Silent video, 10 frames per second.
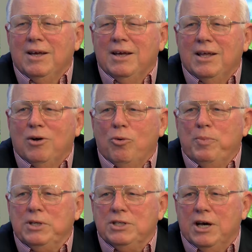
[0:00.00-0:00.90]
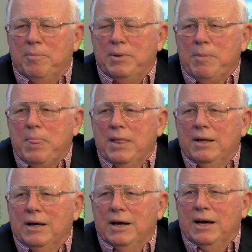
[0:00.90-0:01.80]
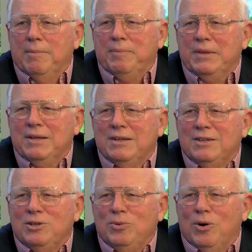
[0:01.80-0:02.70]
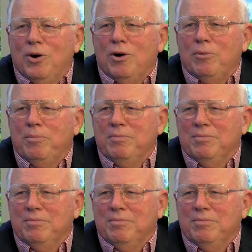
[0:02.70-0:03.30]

It opens up to all